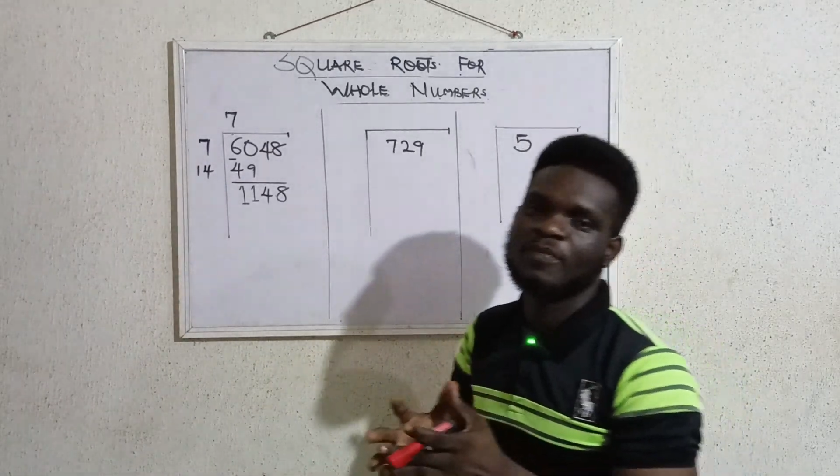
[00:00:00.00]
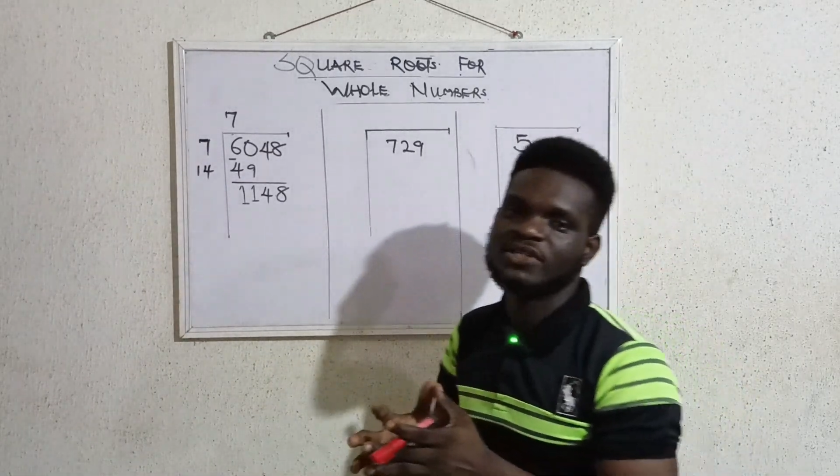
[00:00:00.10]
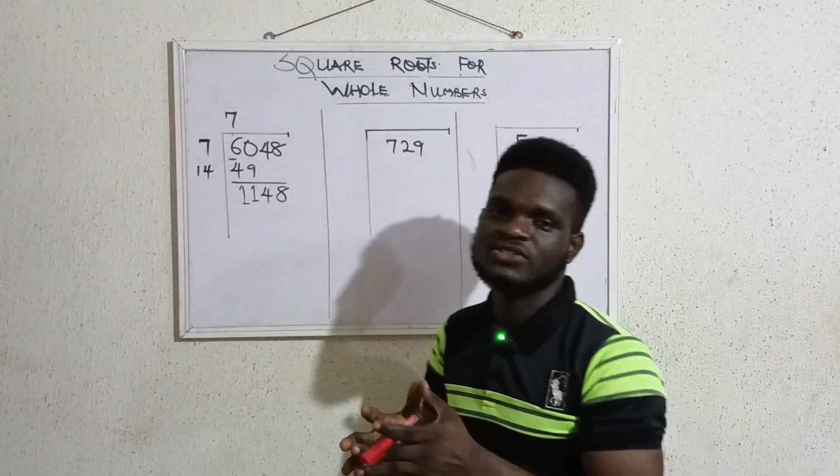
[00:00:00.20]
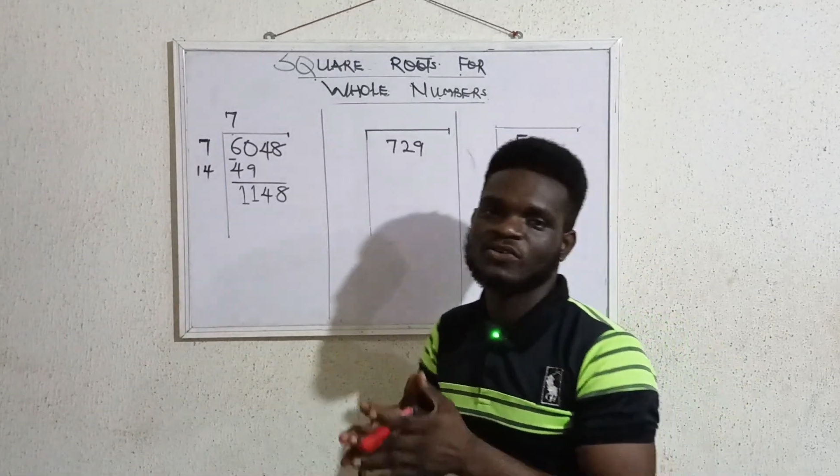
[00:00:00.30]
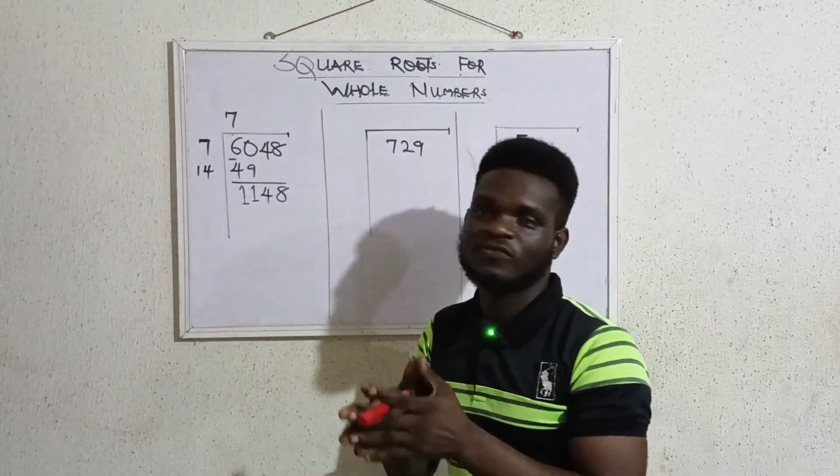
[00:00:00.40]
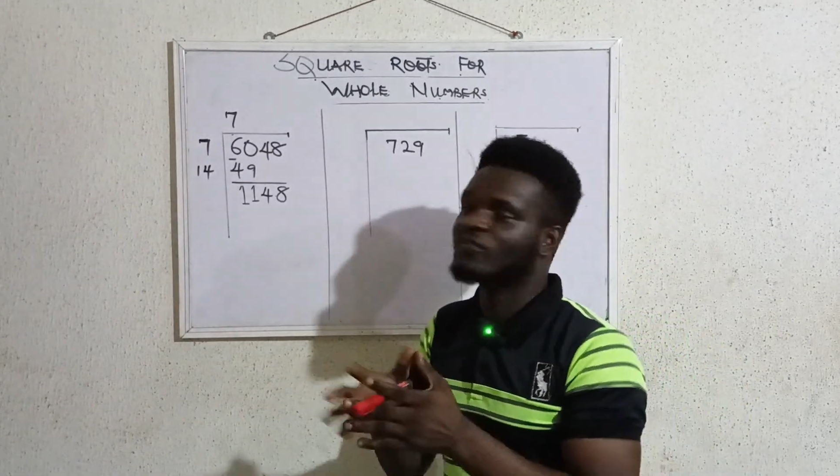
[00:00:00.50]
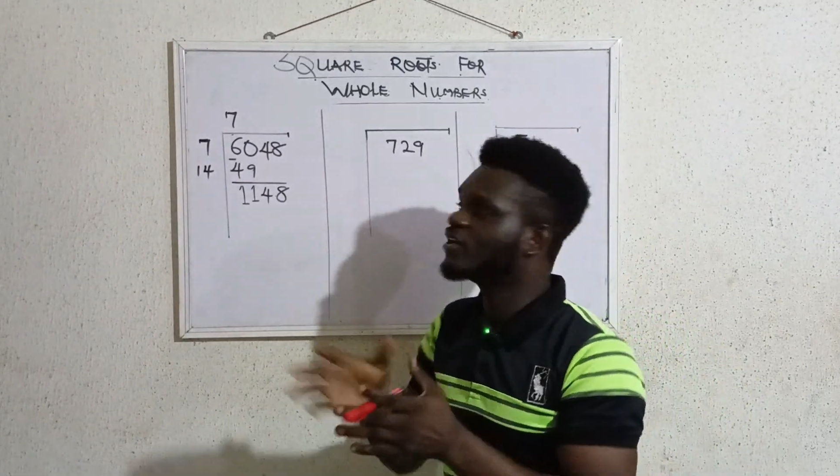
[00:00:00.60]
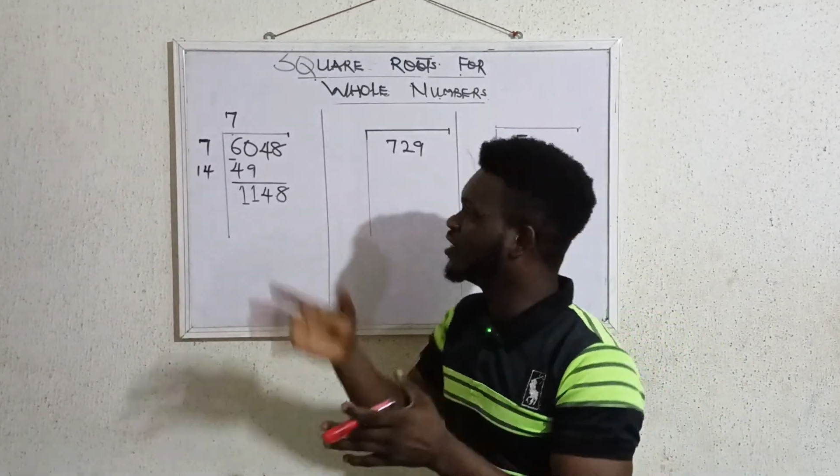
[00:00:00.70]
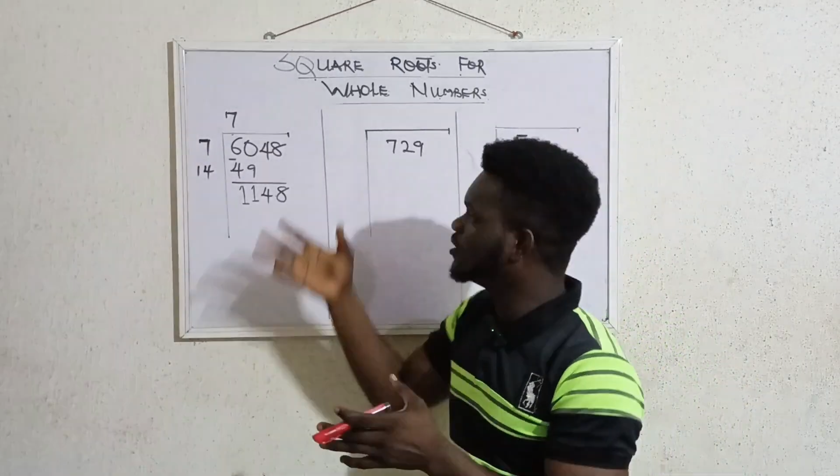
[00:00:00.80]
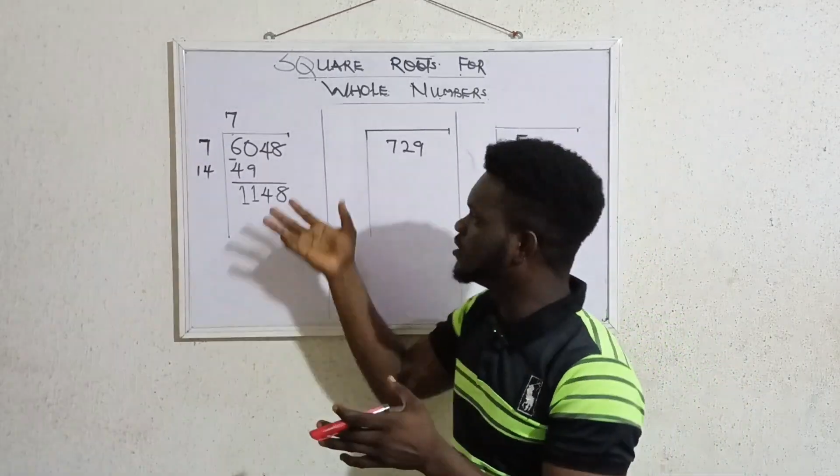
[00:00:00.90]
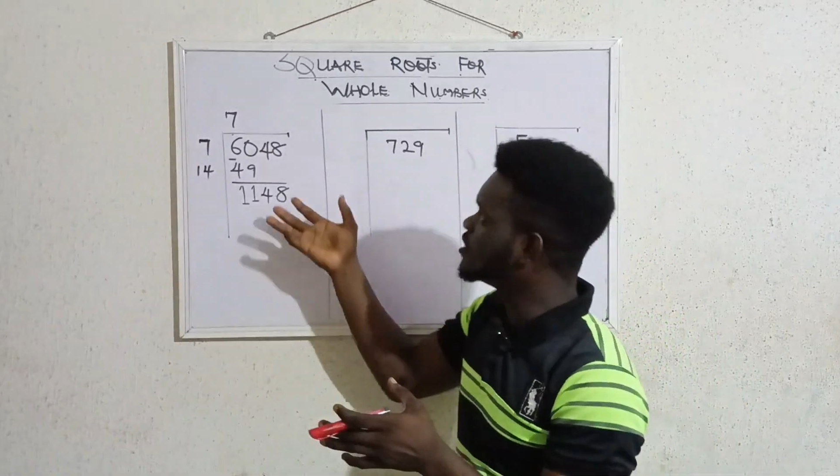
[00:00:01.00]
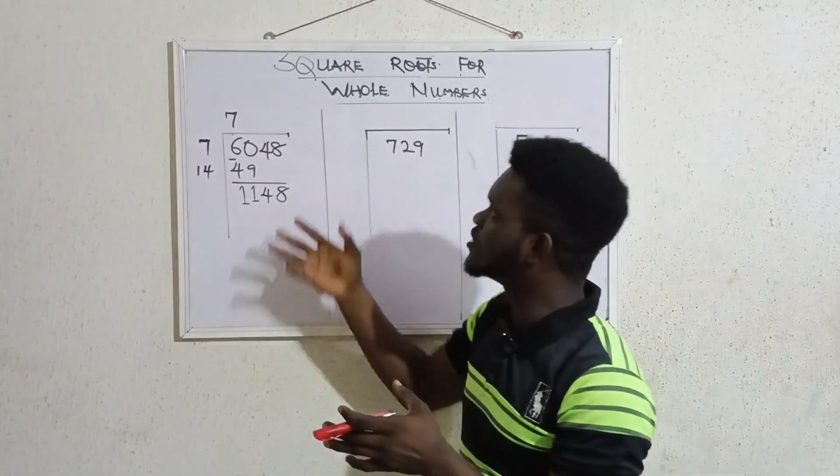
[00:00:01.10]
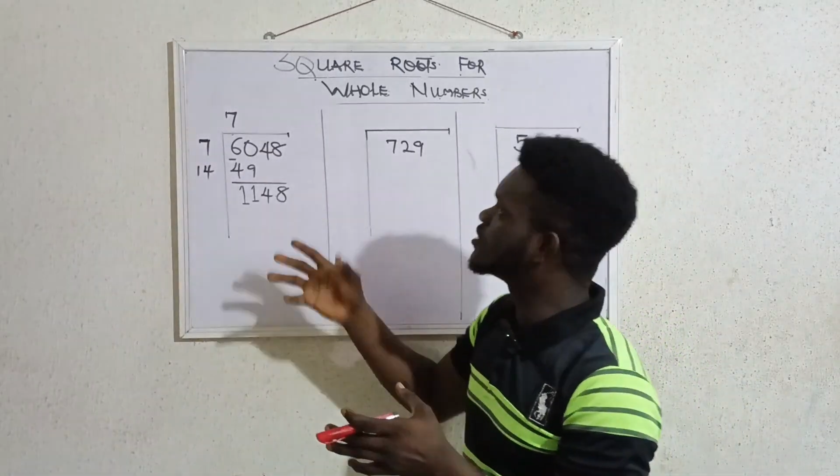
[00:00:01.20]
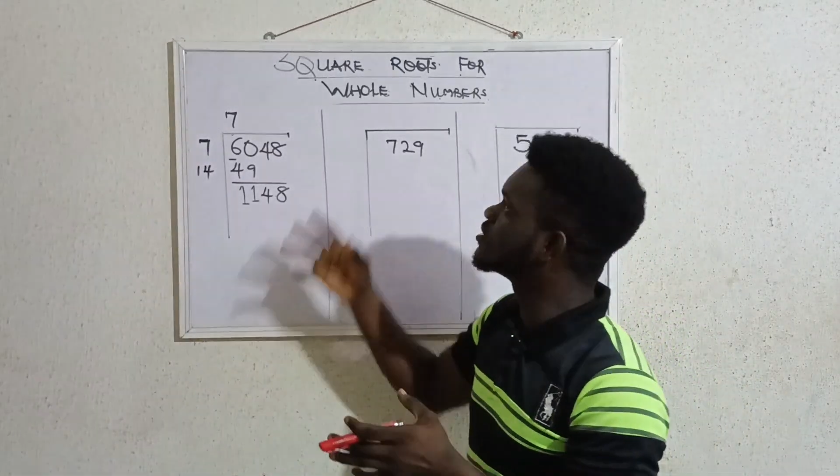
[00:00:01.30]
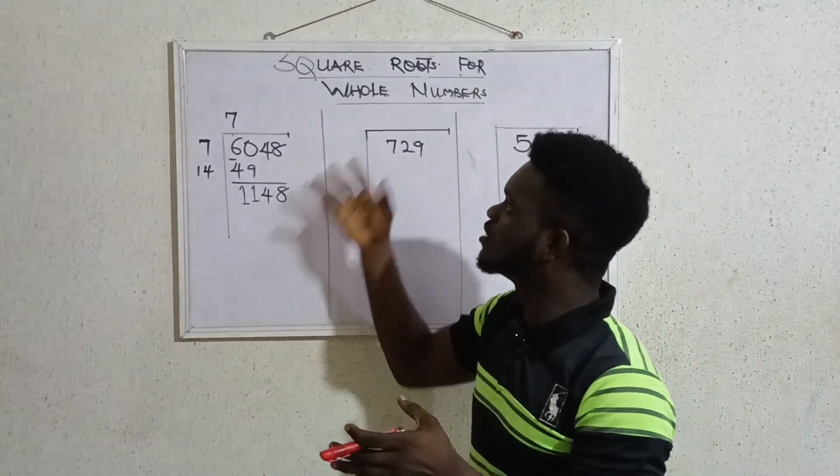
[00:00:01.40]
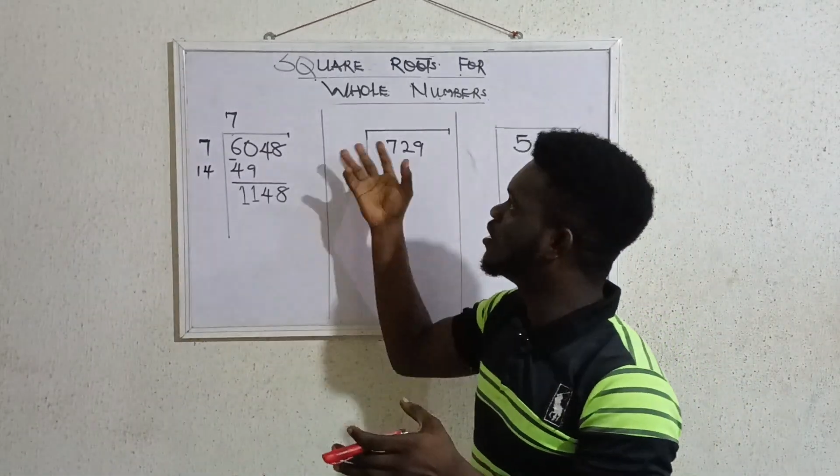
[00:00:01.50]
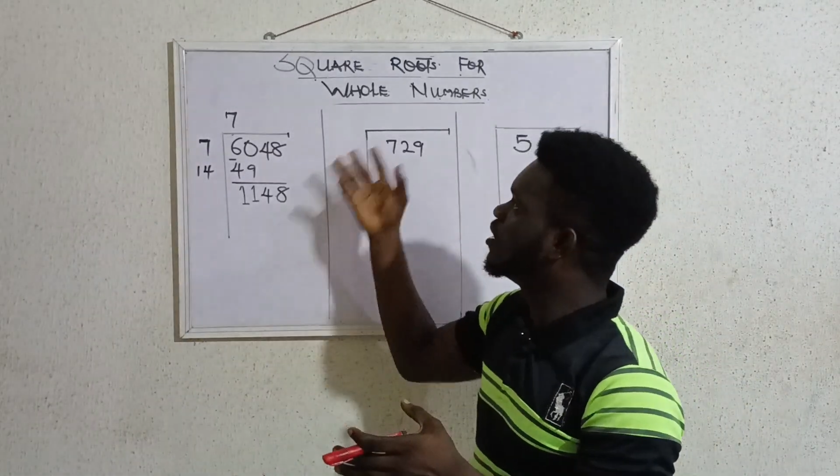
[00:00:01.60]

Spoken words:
part of this